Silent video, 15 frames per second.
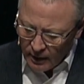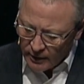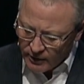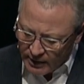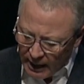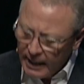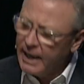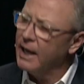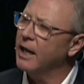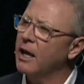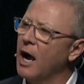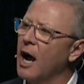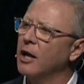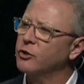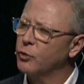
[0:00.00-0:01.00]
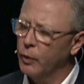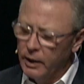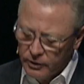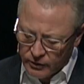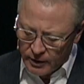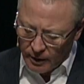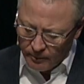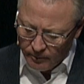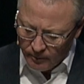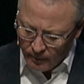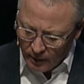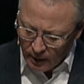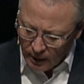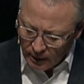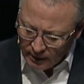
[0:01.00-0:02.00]
Seeking God's wisdom
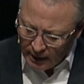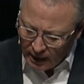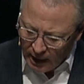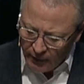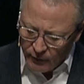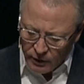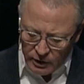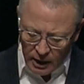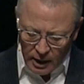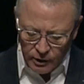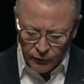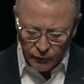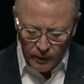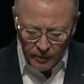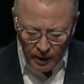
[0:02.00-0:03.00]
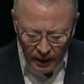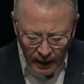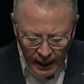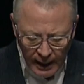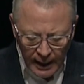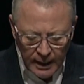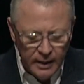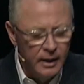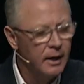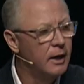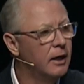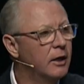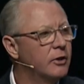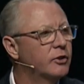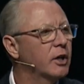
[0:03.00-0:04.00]
delivers us from the need
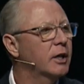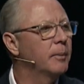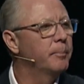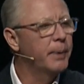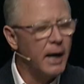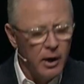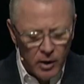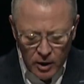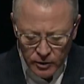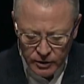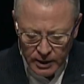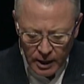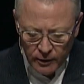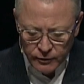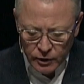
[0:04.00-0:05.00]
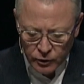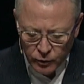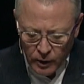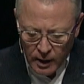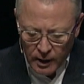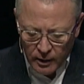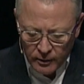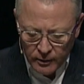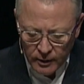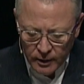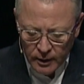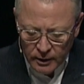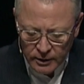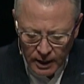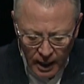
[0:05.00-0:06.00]
to compare ourselves as well
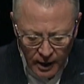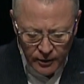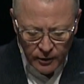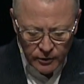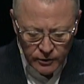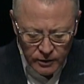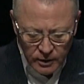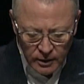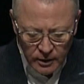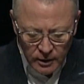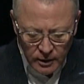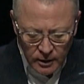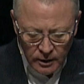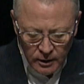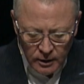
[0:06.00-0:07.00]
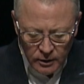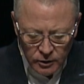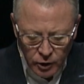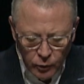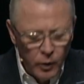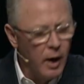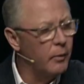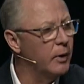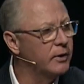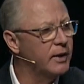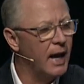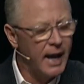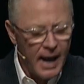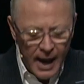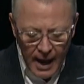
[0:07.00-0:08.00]
to others, to want what
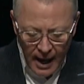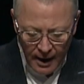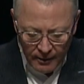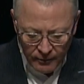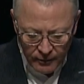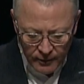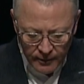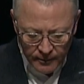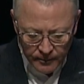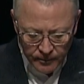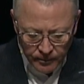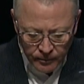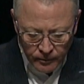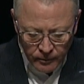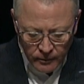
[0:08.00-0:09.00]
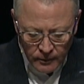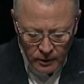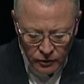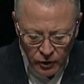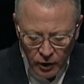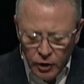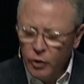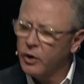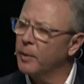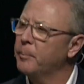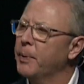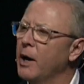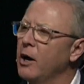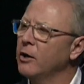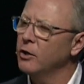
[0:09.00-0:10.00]
they have. So, are you
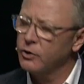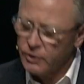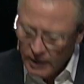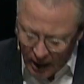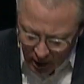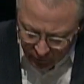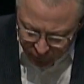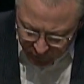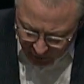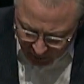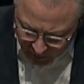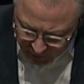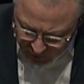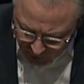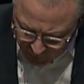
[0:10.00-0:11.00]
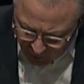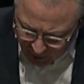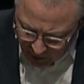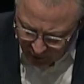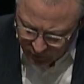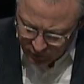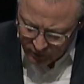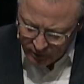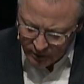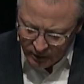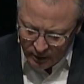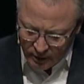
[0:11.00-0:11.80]
comparing yourself to someone else?